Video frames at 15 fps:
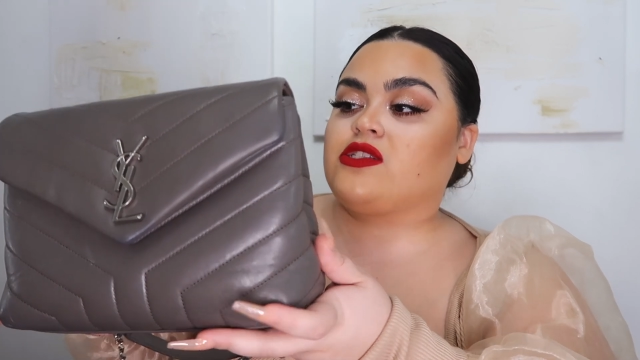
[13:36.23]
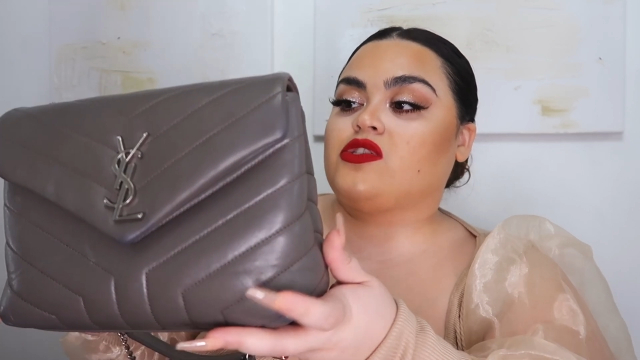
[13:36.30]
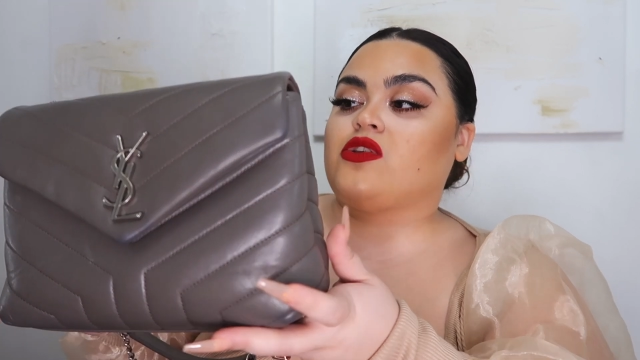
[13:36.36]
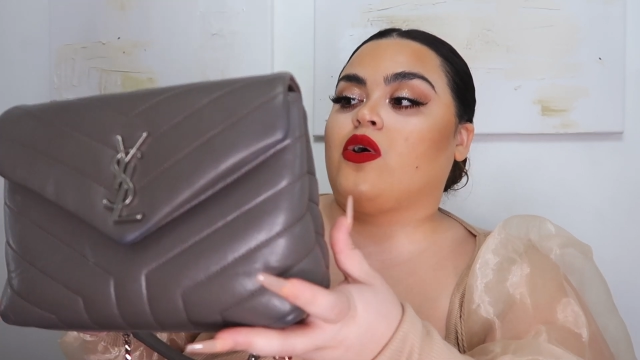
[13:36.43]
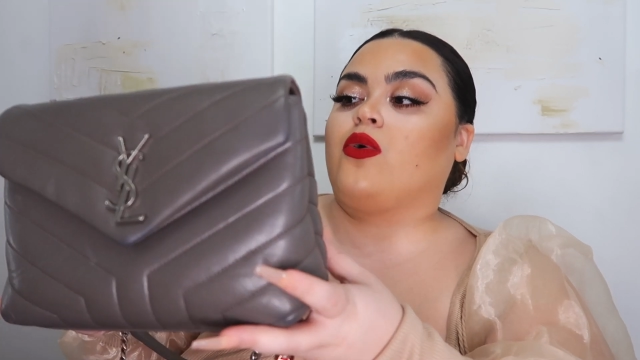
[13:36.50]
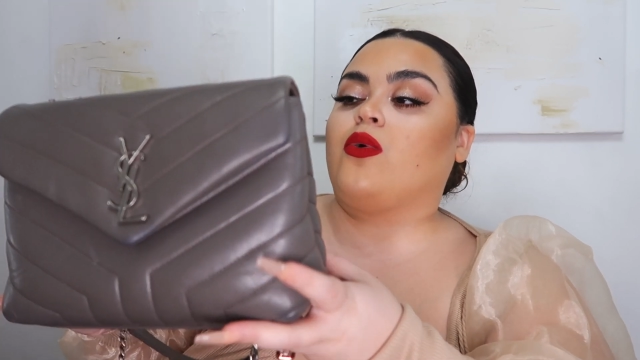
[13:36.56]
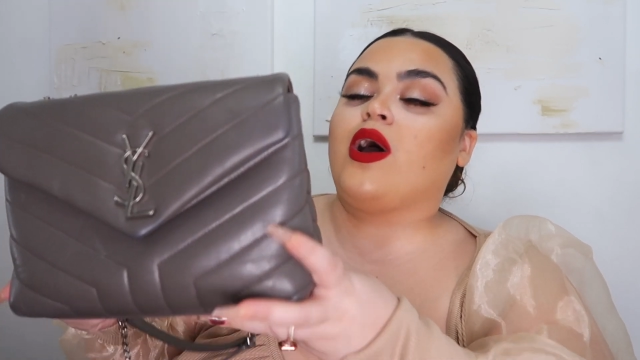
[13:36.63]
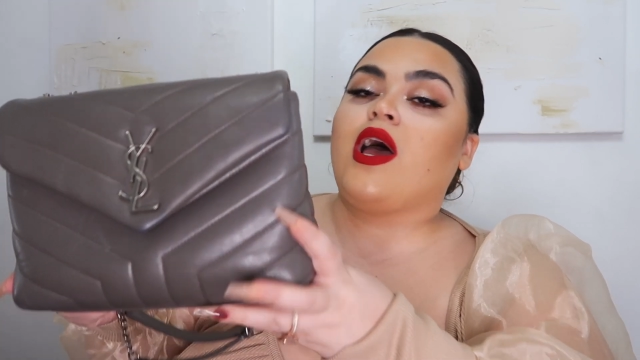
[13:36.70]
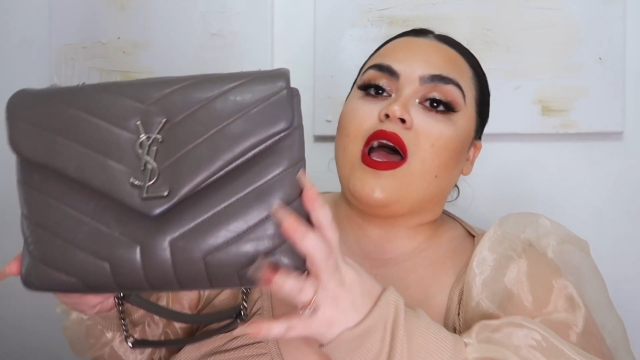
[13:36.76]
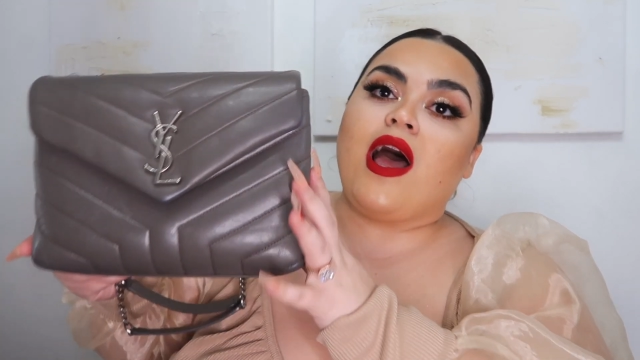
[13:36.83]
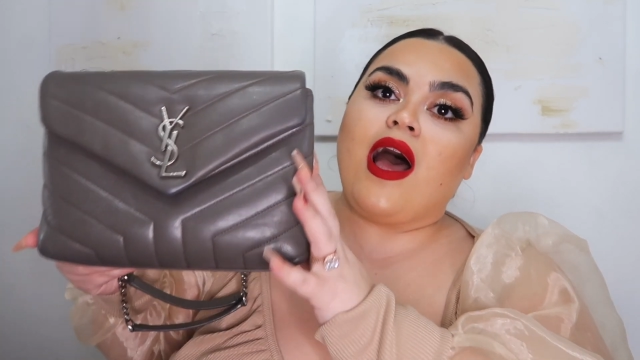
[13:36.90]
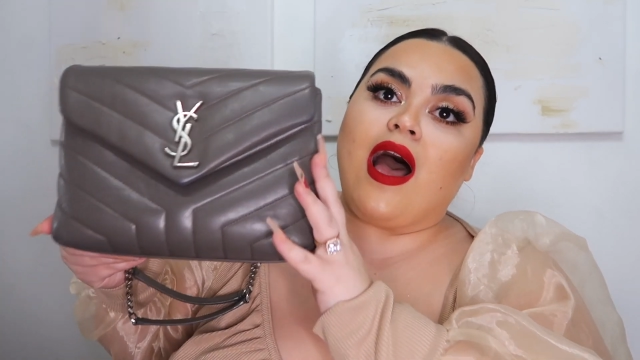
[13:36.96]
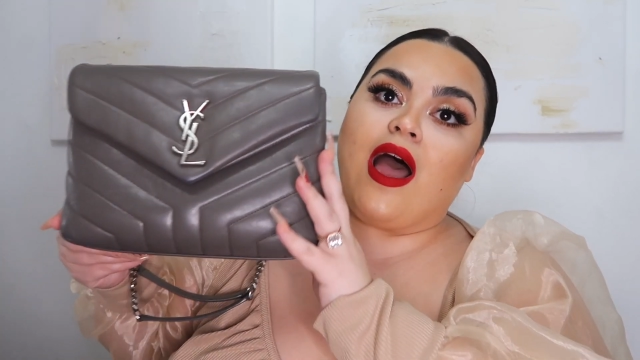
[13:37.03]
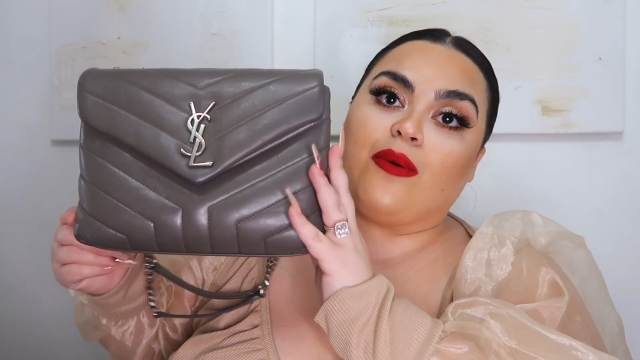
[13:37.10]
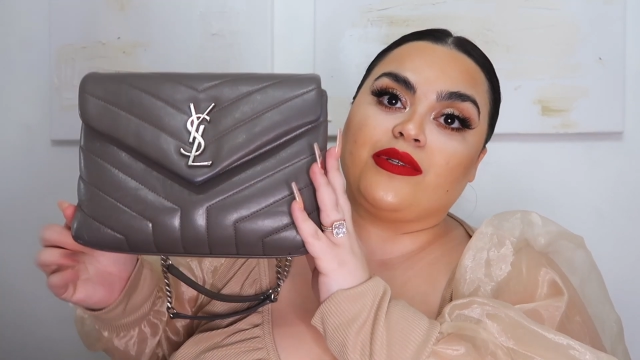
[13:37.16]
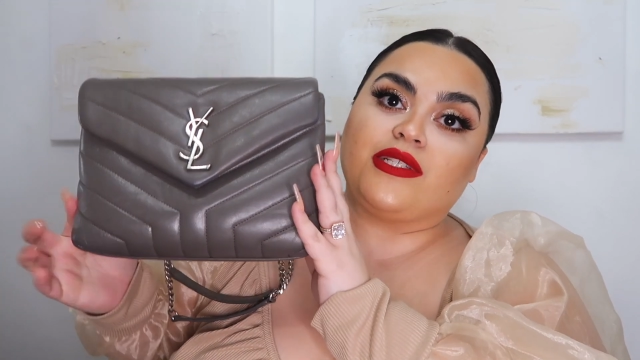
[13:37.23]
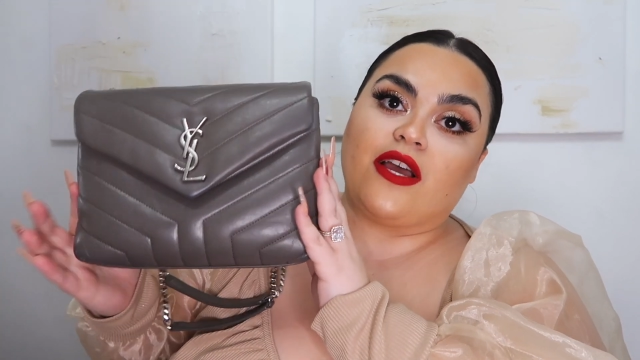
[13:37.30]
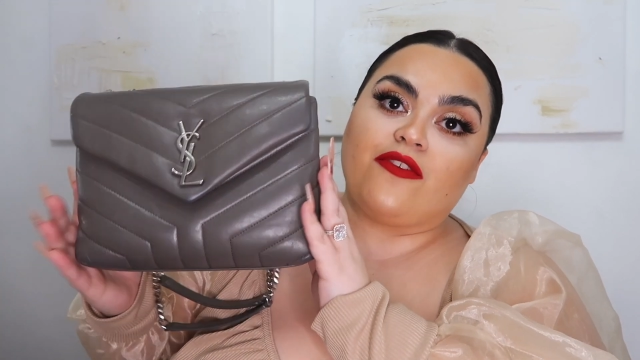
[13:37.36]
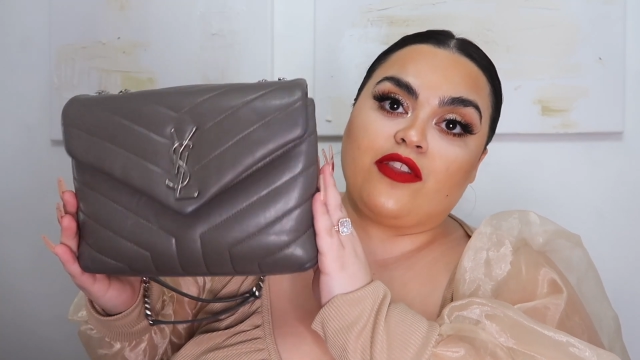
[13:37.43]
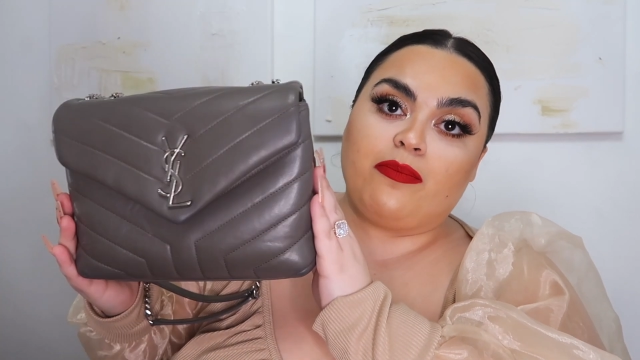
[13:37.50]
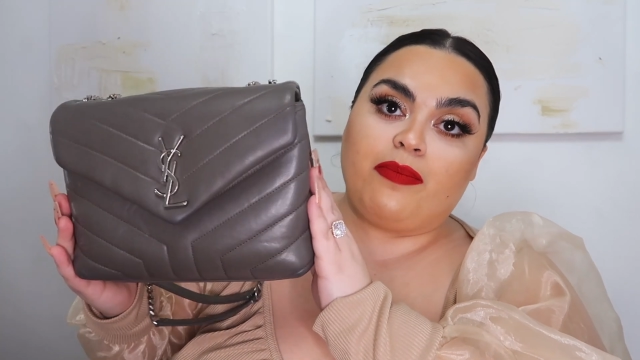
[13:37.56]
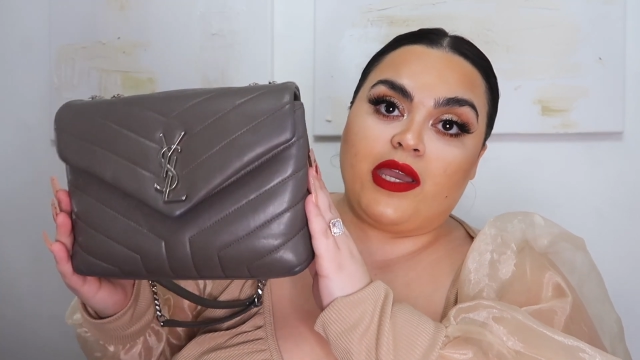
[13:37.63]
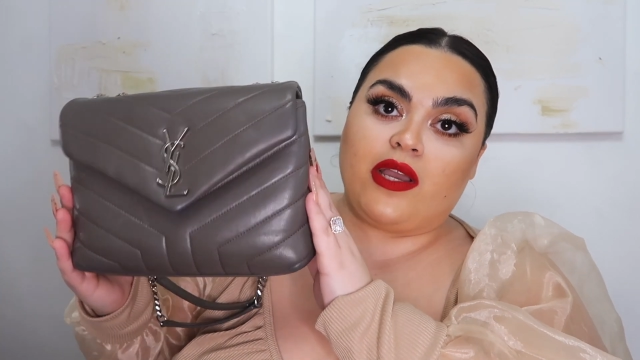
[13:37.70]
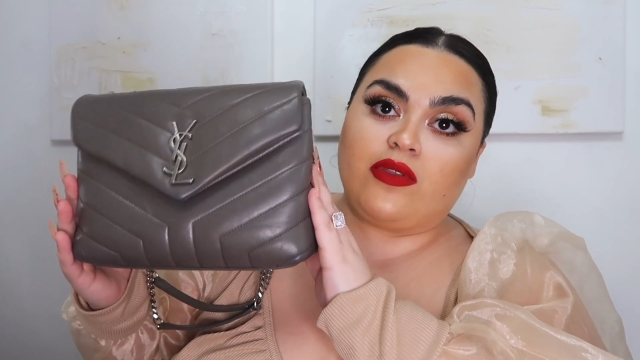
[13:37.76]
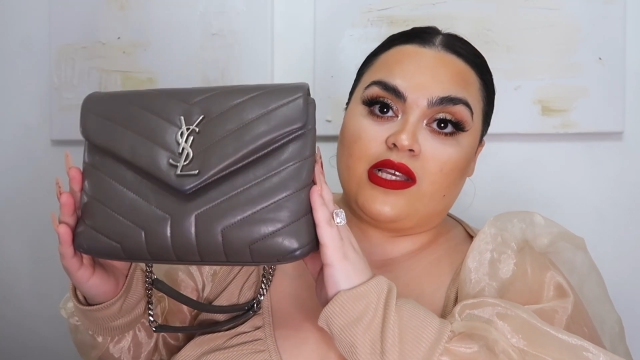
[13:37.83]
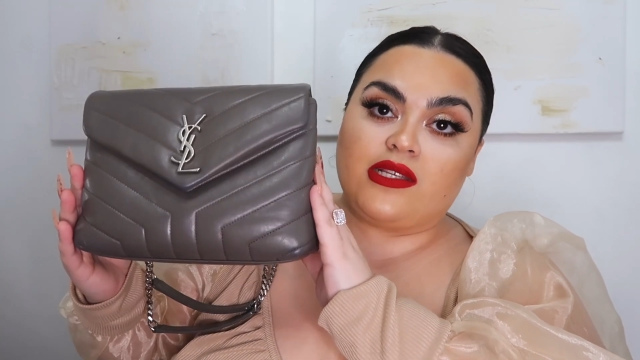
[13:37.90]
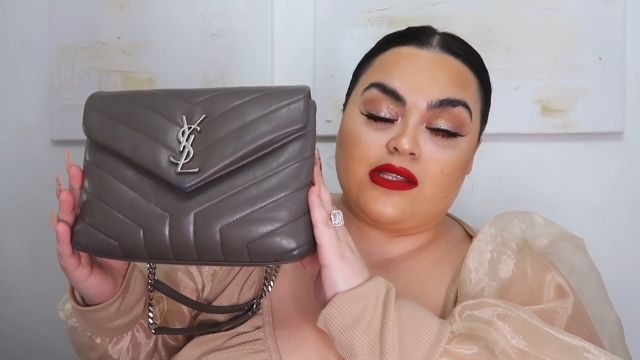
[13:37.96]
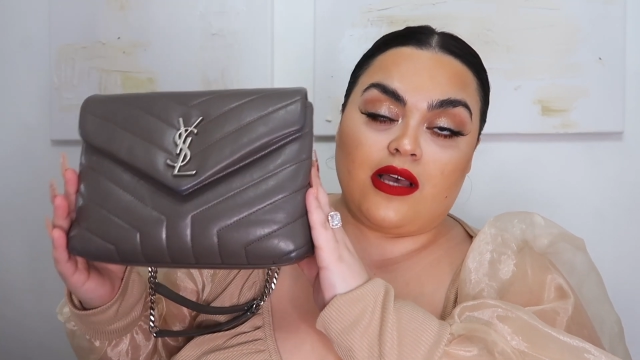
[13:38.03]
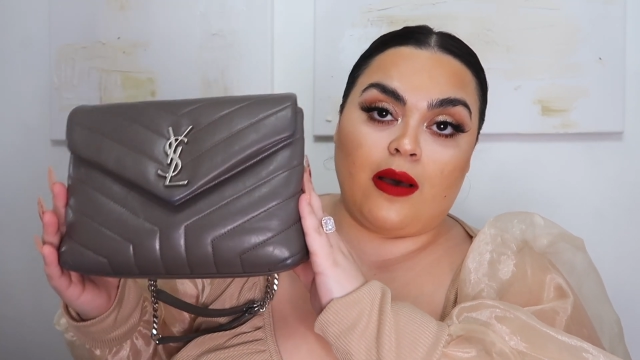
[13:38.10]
So I would definitely pick this